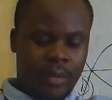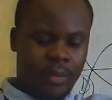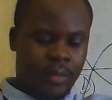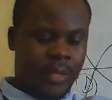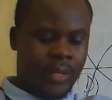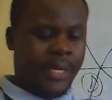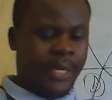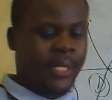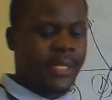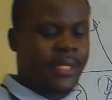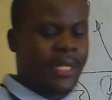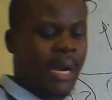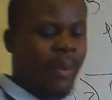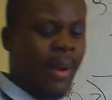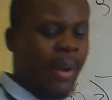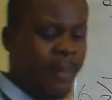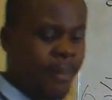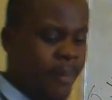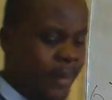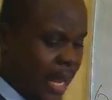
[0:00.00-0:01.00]
That is
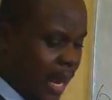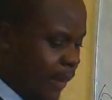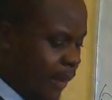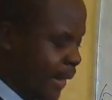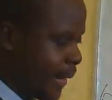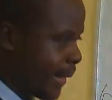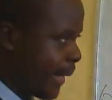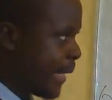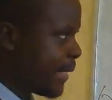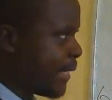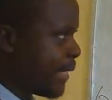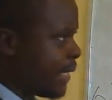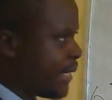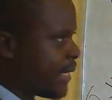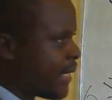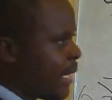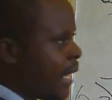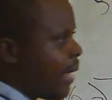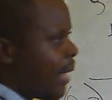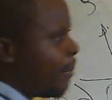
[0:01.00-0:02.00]
our
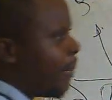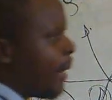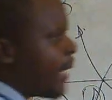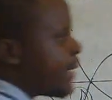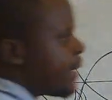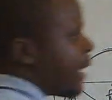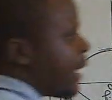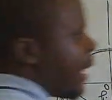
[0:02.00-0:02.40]
gradient. But